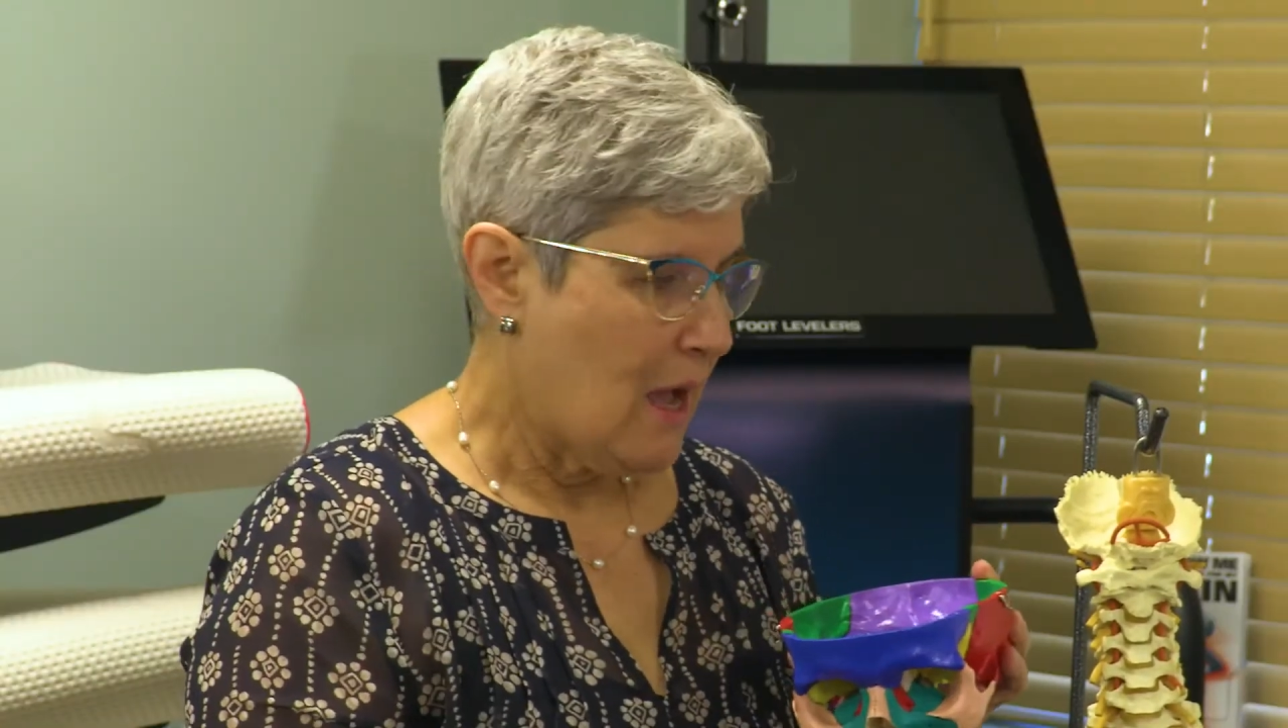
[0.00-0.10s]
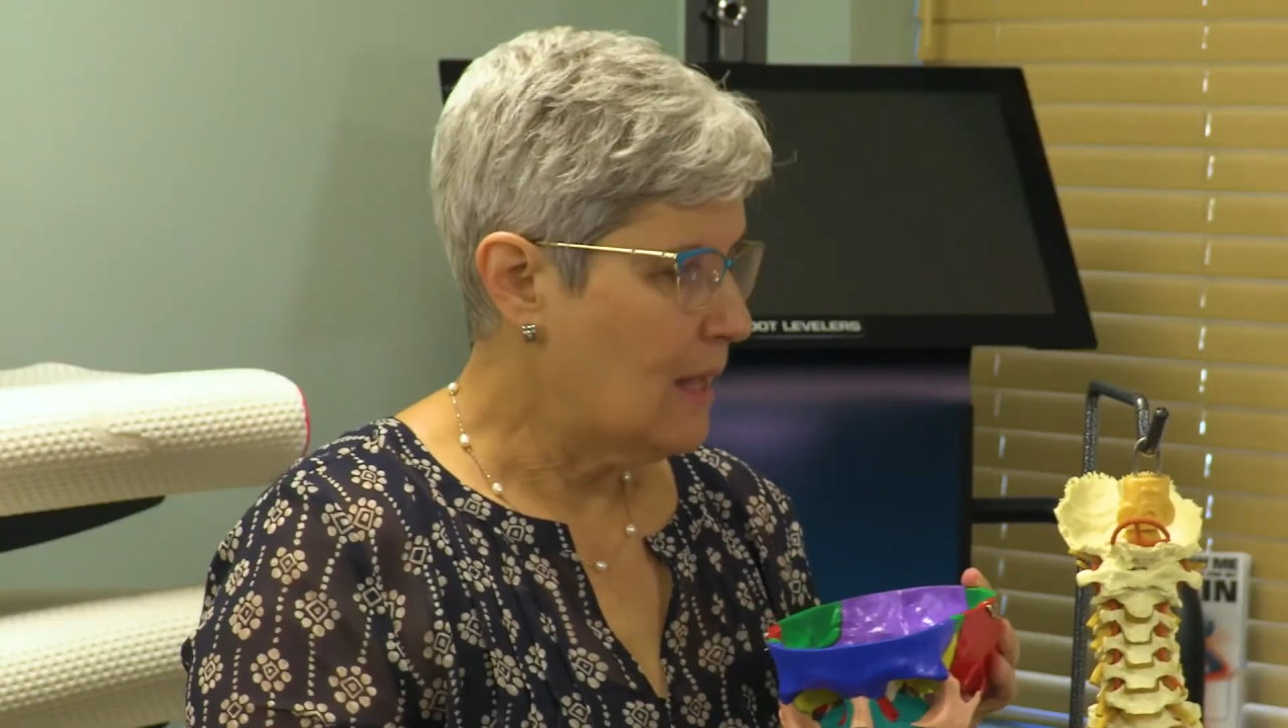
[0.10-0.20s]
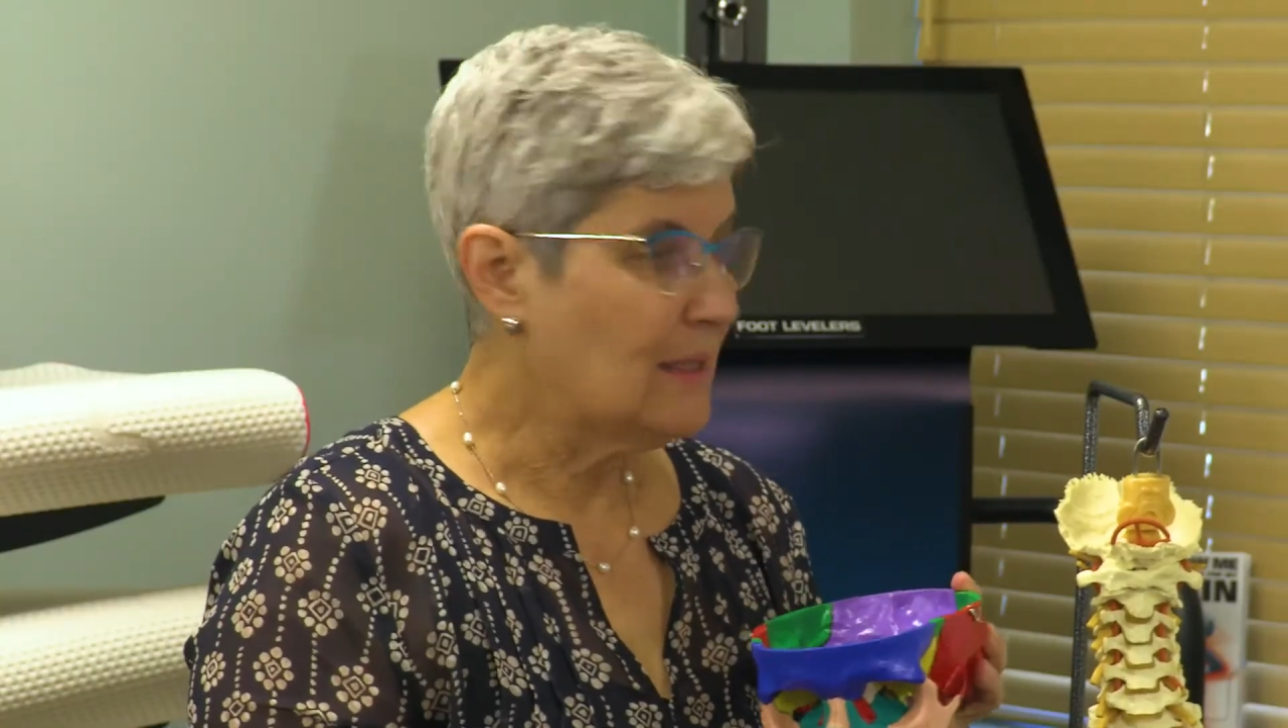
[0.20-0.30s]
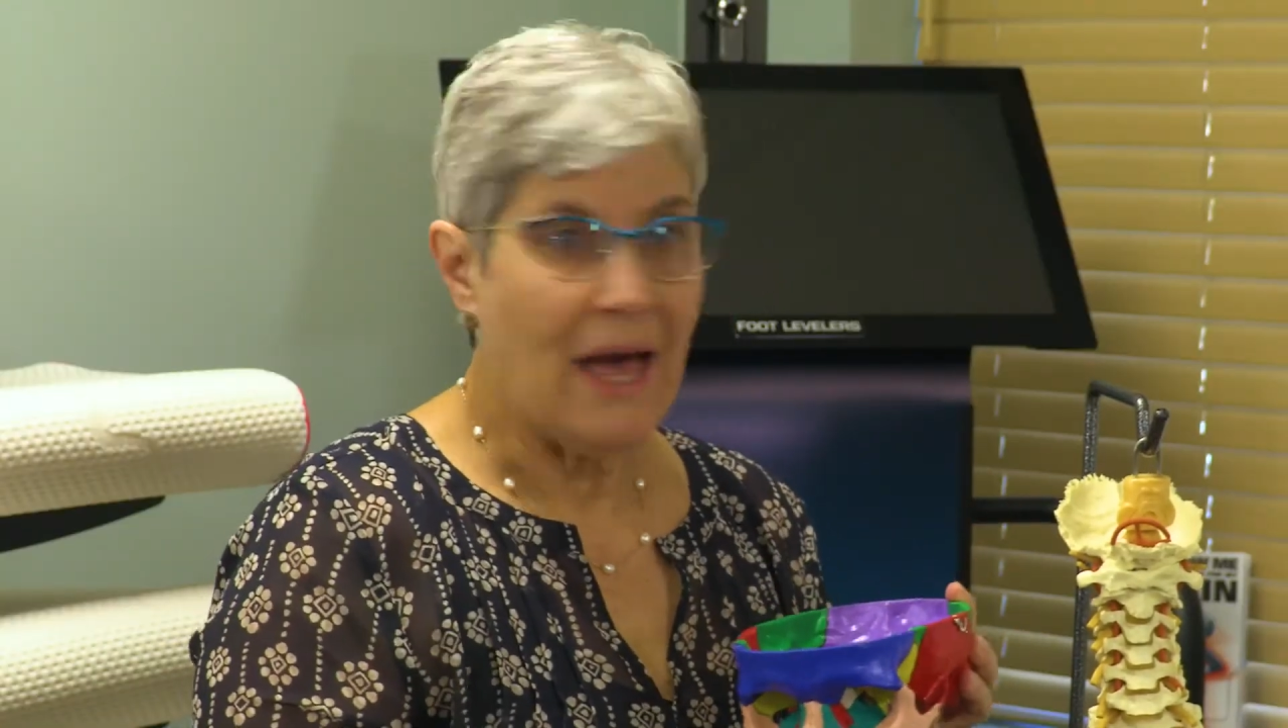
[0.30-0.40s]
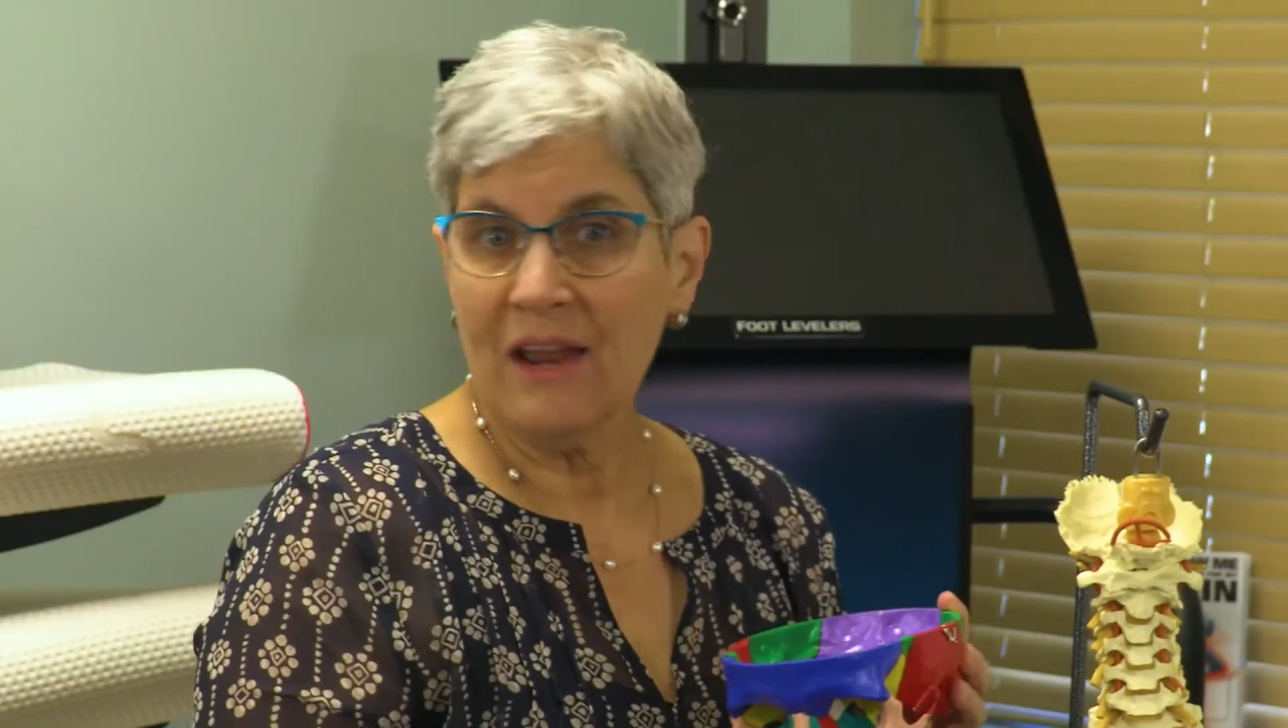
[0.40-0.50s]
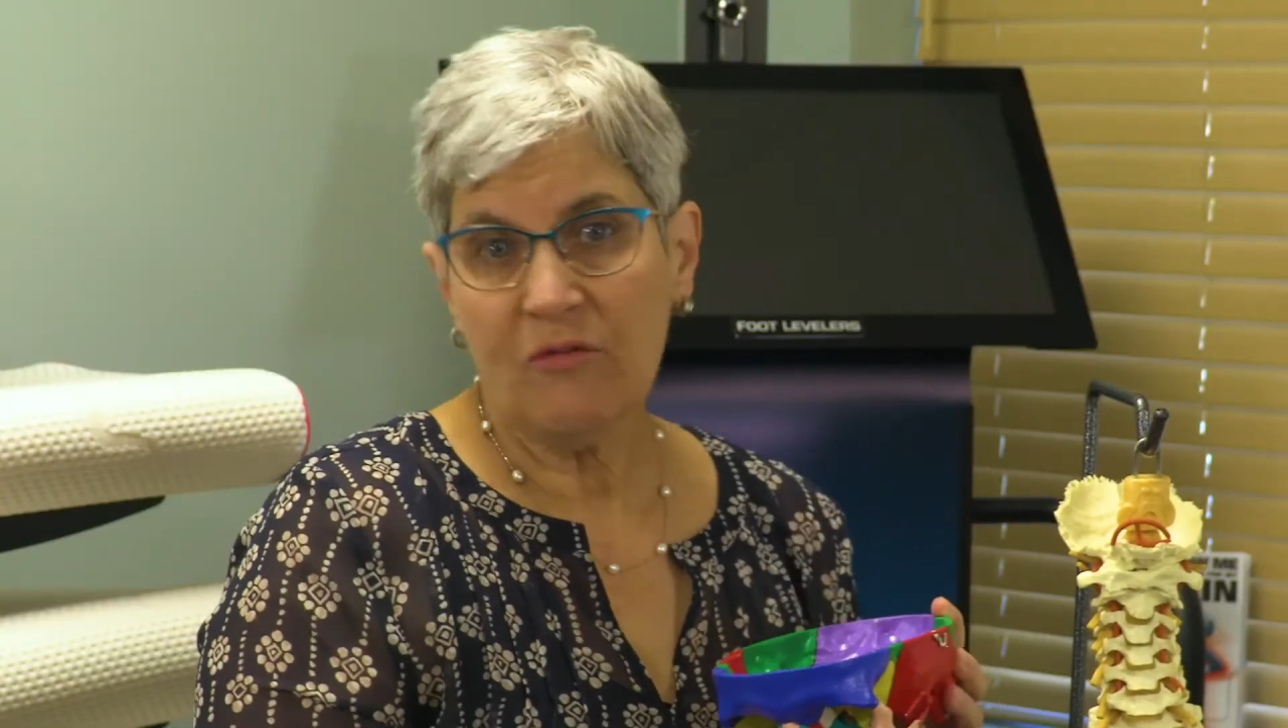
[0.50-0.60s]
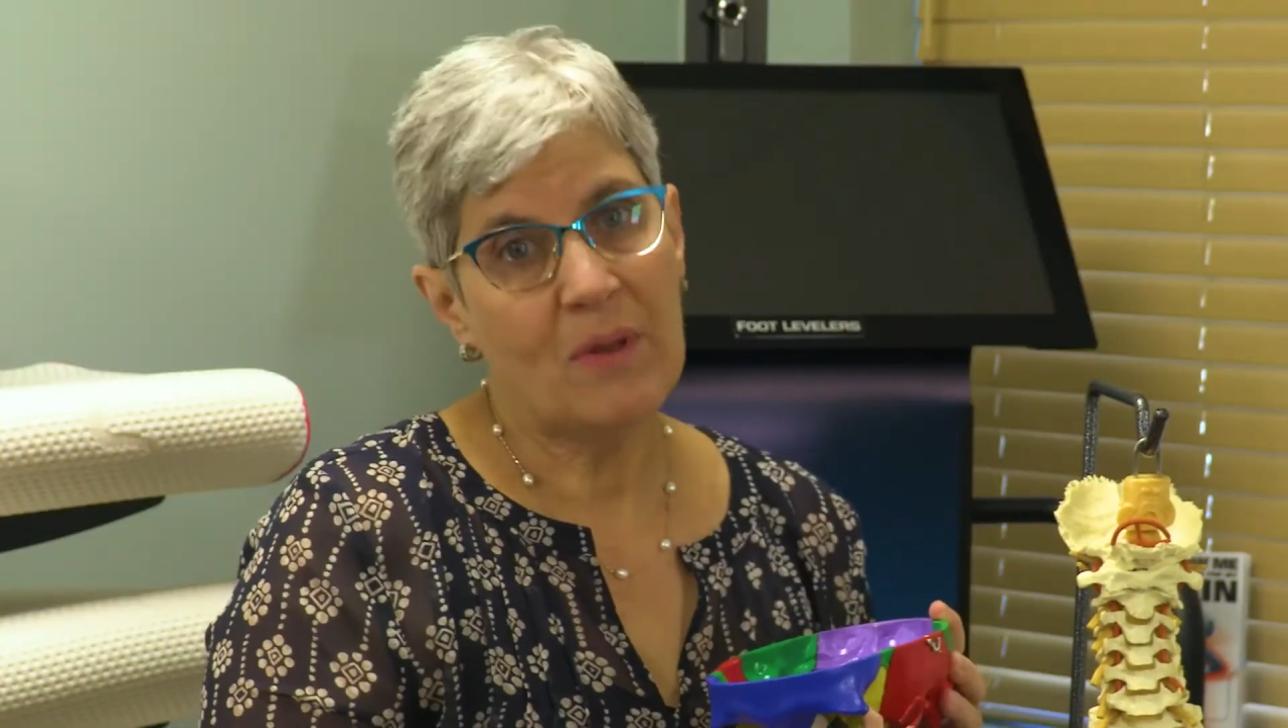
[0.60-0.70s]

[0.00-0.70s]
a lot of